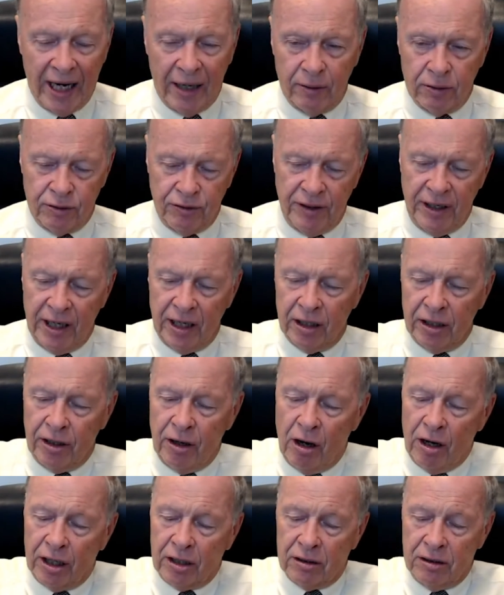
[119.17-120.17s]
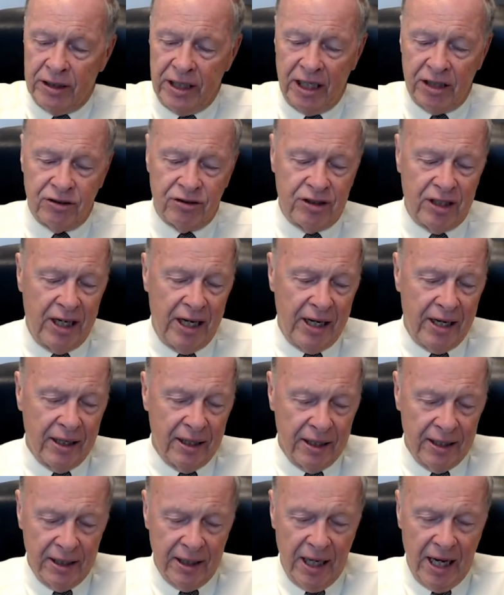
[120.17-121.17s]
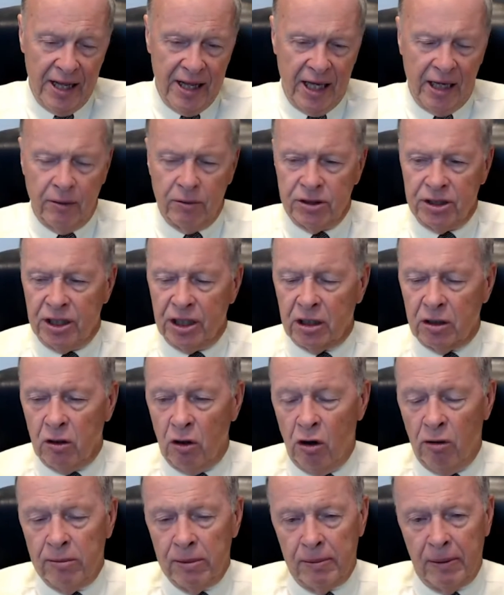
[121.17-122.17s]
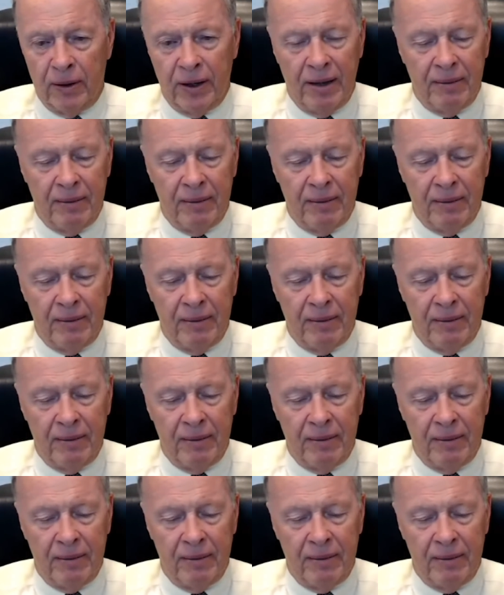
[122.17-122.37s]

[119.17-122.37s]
I was reading an article yesterday, I think it was in the Globe about